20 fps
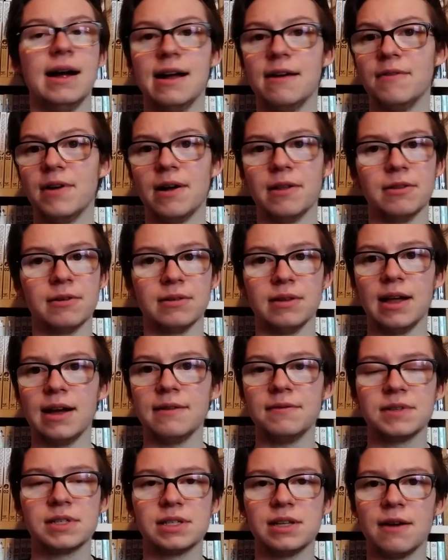have other life
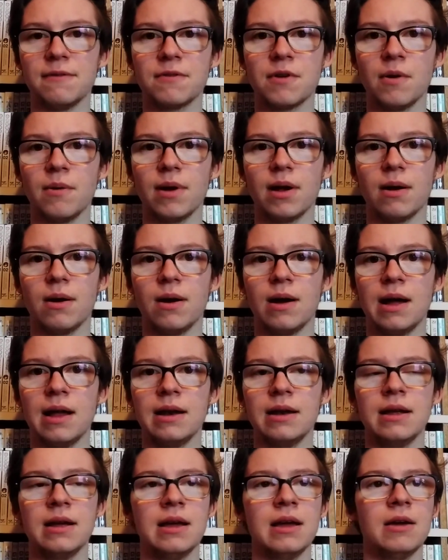stuff going
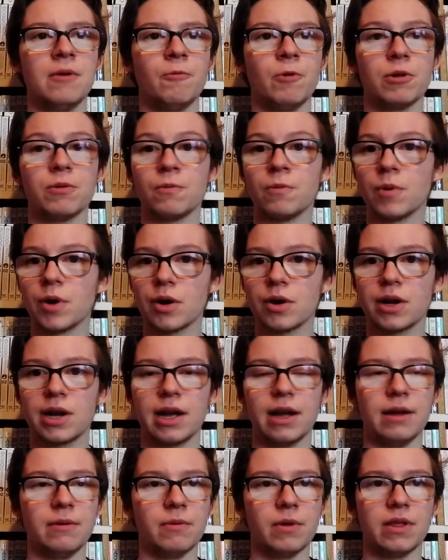on with work
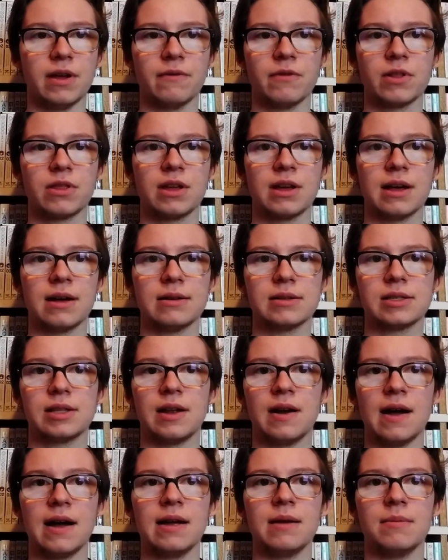and with everything else that
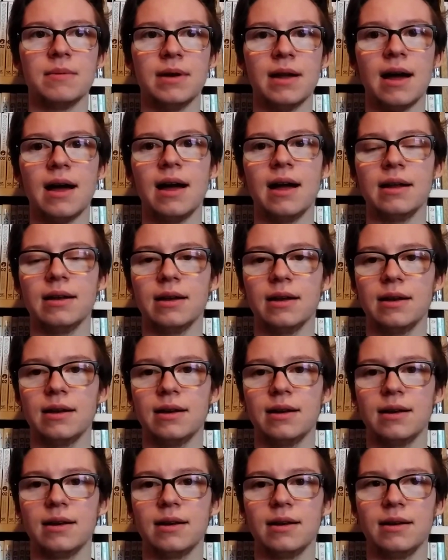I am not,
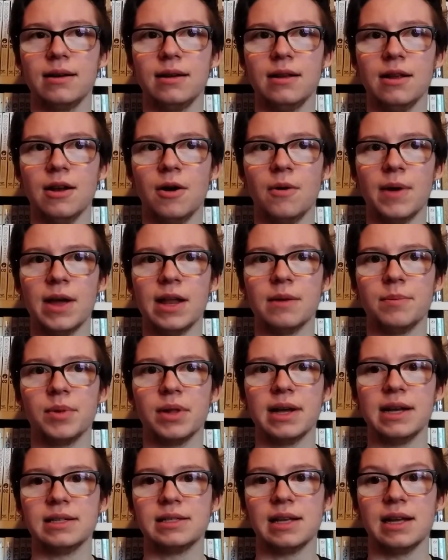in a
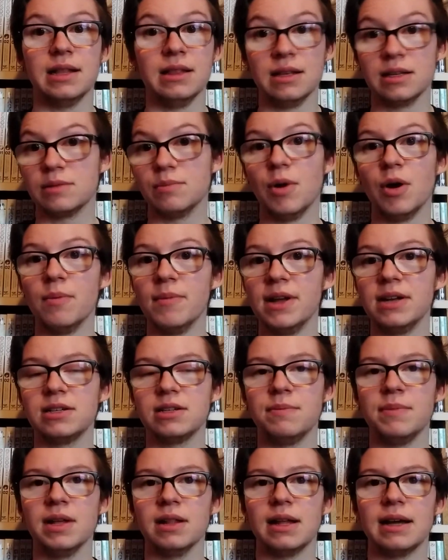place in this moment to
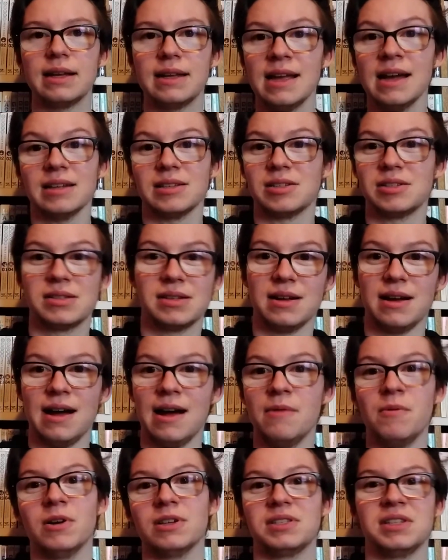be like, yes, I
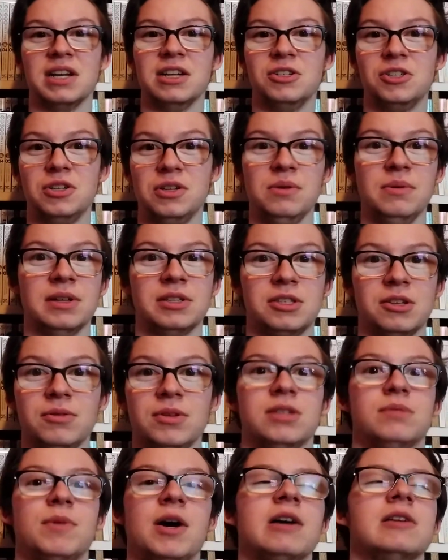want stage 2 as soon
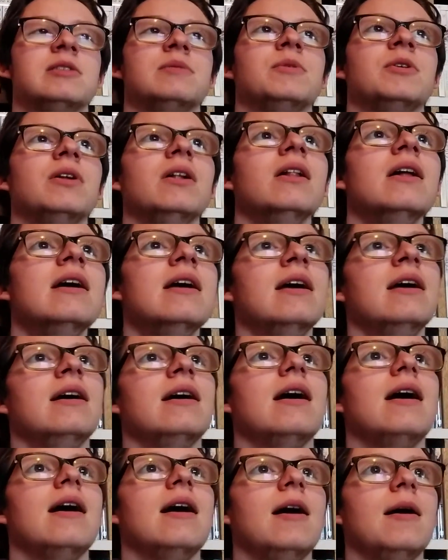as possible.
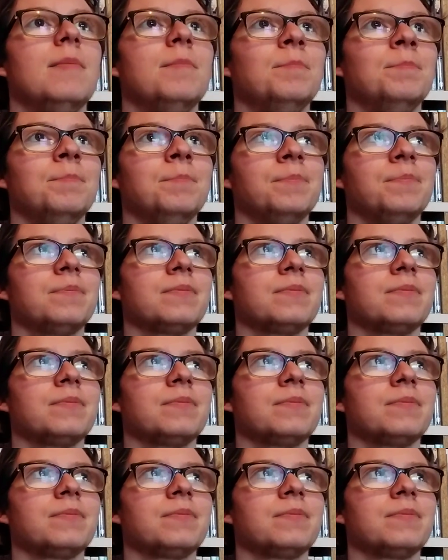I'm